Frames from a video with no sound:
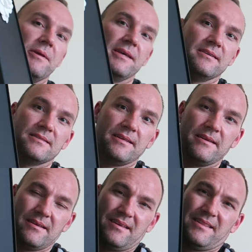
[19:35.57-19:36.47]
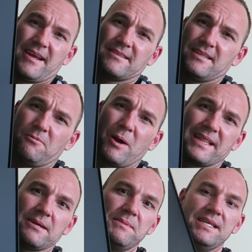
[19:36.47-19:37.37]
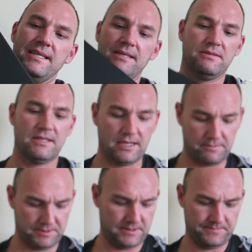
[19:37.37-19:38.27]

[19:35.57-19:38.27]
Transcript: it is. There's a little white chameleon on the top.